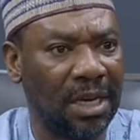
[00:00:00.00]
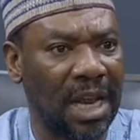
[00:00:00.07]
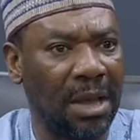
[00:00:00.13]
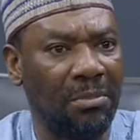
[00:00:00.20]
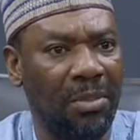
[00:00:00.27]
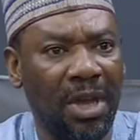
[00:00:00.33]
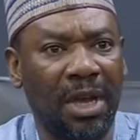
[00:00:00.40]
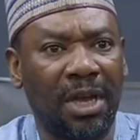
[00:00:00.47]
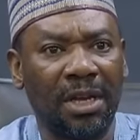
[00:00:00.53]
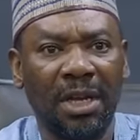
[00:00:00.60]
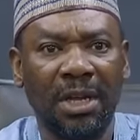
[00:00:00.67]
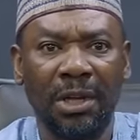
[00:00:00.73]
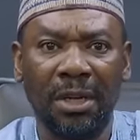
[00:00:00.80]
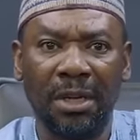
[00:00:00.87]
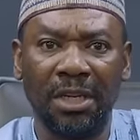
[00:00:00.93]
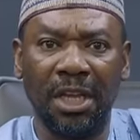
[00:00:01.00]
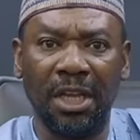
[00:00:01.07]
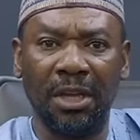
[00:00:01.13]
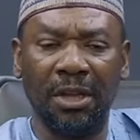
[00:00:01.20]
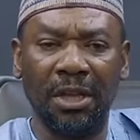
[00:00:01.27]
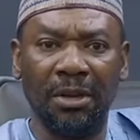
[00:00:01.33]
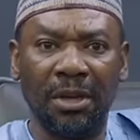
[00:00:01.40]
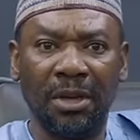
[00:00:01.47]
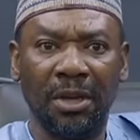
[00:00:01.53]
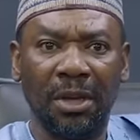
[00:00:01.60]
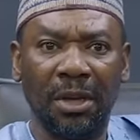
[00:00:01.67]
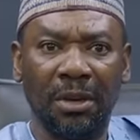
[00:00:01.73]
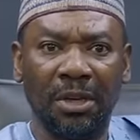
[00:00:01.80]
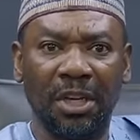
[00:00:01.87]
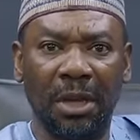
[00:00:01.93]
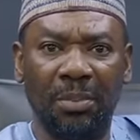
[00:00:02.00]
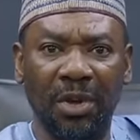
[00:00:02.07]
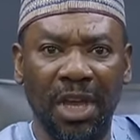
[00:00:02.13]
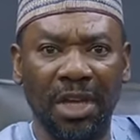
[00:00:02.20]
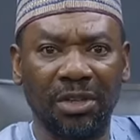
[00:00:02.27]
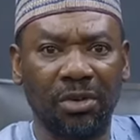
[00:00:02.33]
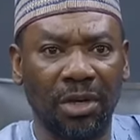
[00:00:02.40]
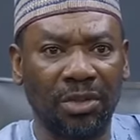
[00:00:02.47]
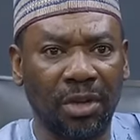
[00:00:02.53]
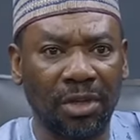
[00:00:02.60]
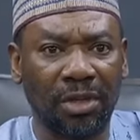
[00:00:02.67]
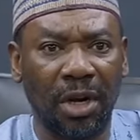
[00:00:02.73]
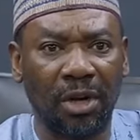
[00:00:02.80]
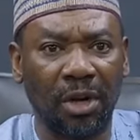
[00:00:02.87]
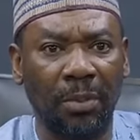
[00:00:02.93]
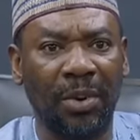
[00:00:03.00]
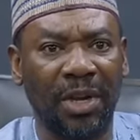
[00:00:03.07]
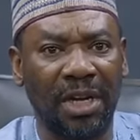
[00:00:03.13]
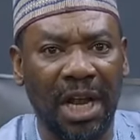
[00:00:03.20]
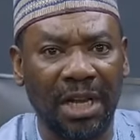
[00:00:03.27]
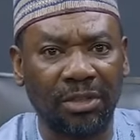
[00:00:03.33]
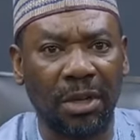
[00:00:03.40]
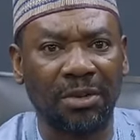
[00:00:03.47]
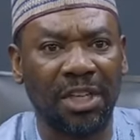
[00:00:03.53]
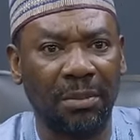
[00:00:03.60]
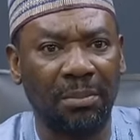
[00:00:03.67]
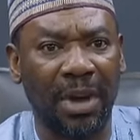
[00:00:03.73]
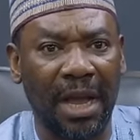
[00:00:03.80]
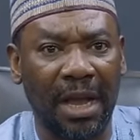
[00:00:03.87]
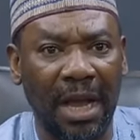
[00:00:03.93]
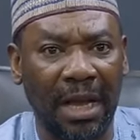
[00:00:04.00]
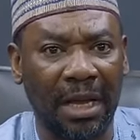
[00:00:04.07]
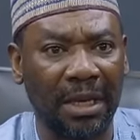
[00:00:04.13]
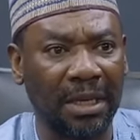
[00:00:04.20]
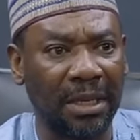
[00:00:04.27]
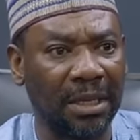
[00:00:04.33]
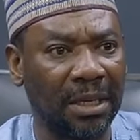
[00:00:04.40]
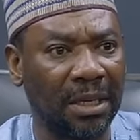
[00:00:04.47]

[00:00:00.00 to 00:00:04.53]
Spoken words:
Now make the biggest construction company now something beggar.